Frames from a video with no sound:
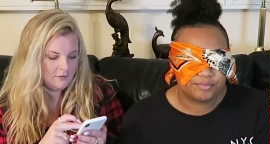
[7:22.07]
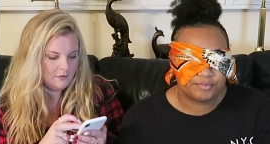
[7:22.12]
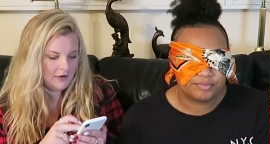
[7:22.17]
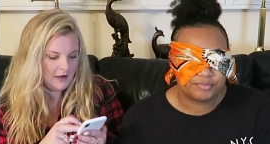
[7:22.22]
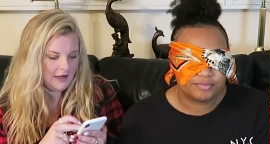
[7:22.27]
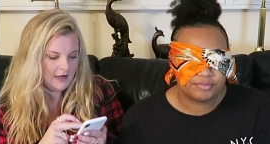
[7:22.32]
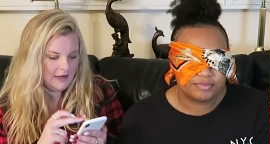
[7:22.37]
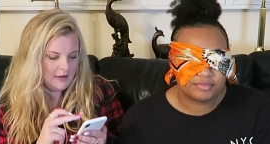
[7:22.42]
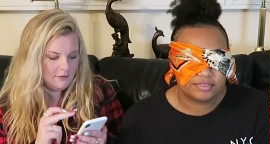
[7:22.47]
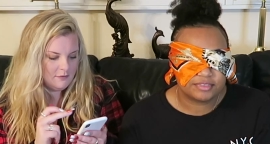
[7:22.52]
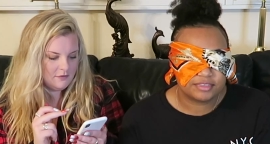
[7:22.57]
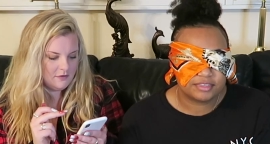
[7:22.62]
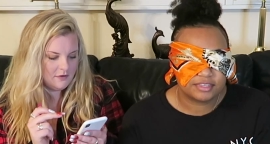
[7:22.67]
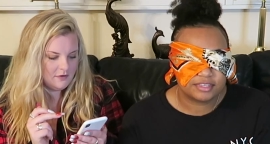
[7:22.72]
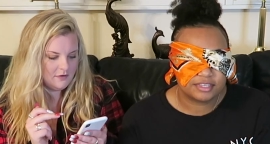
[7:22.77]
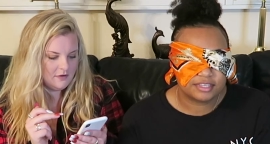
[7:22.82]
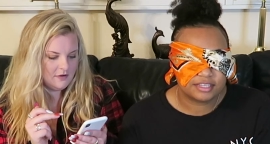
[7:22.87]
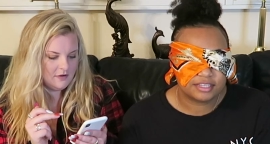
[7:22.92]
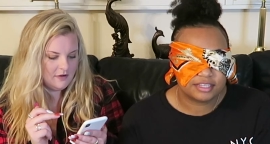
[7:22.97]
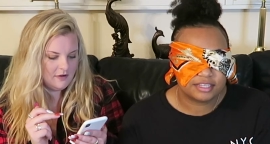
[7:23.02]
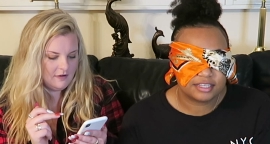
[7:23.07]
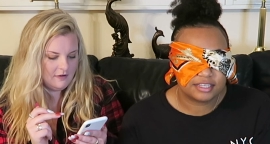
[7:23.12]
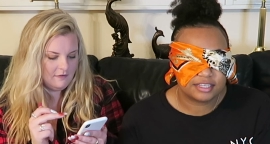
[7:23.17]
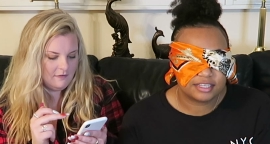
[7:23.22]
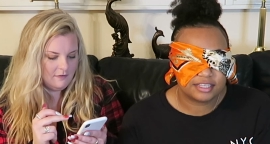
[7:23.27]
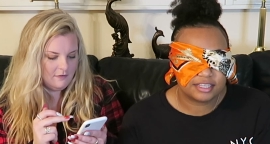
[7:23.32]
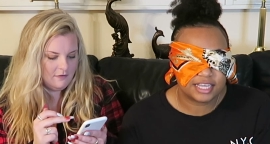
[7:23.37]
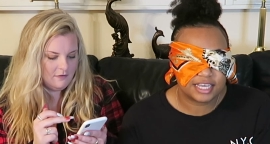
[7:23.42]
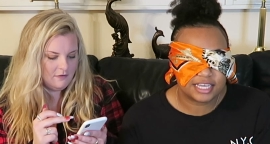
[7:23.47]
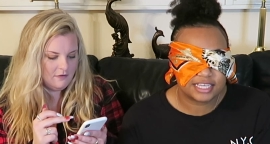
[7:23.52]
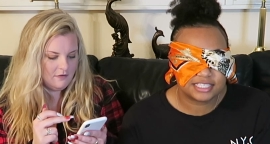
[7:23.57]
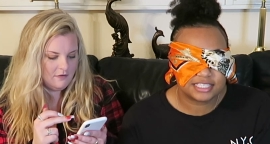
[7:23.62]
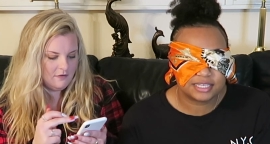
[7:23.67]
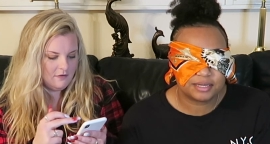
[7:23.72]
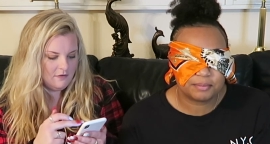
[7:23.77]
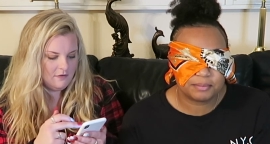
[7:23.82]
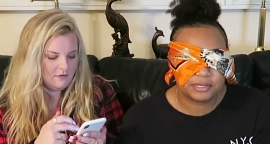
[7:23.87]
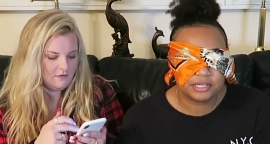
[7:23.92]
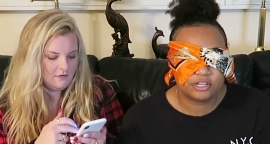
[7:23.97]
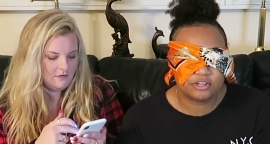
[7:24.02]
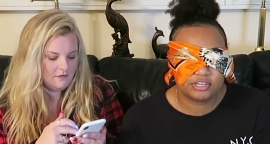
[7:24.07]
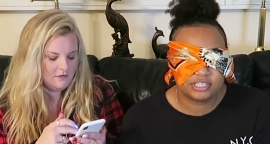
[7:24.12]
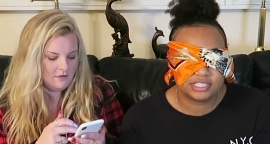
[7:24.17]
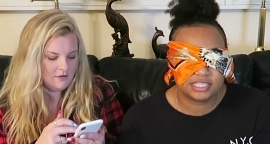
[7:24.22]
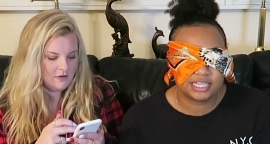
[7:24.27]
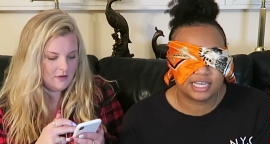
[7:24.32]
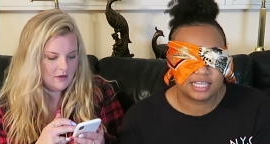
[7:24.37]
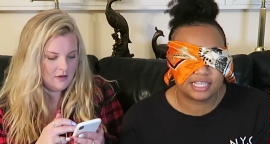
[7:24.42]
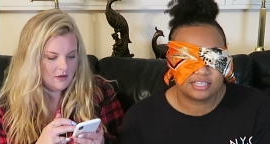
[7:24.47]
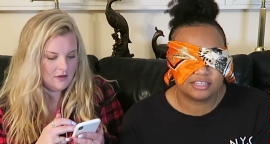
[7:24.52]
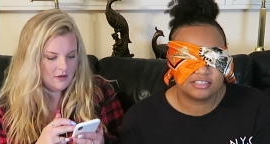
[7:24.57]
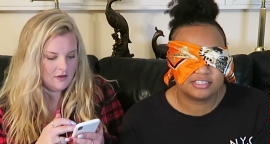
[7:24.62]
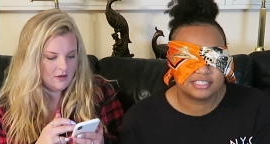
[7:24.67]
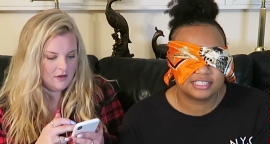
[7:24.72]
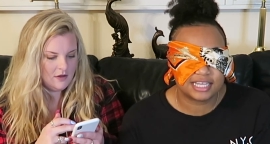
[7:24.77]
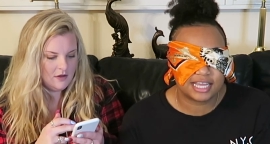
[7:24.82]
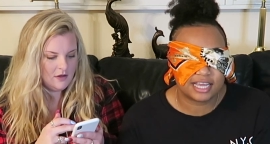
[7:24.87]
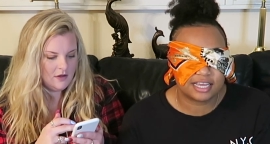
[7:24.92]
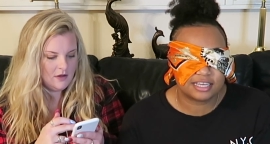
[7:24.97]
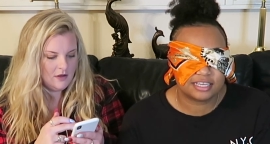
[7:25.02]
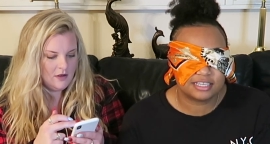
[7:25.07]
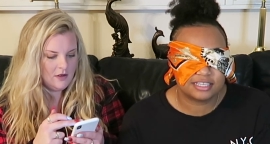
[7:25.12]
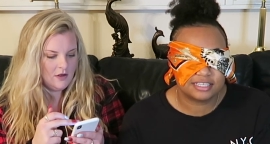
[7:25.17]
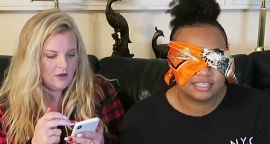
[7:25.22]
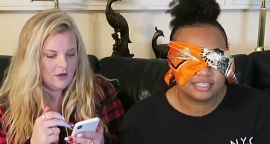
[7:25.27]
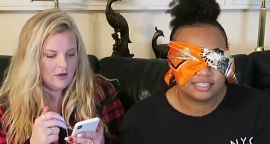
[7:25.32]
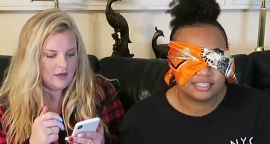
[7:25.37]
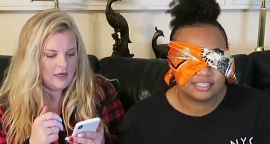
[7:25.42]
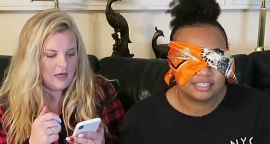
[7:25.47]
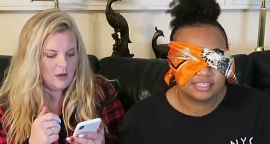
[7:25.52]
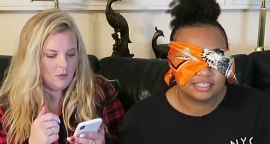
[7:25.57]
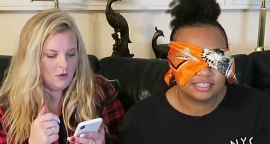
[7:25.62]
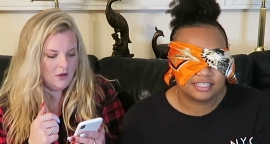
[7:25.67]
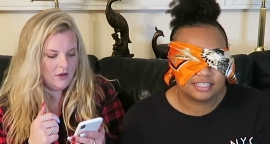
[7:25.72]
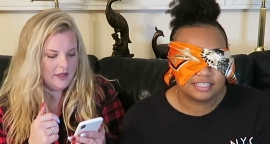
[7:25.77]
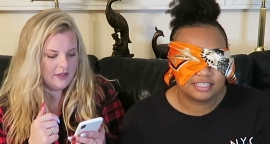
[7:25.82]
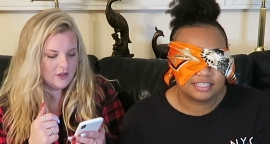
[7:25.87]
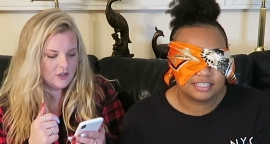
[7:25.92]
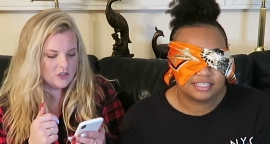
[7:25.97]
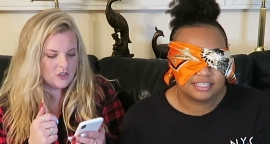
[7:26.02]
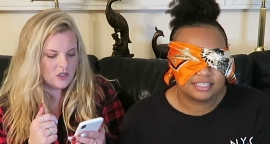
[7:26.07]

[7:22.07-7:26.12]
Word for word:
Speaker 1: Five. Like, is it a meal or is it like a little snack? Okay, well, like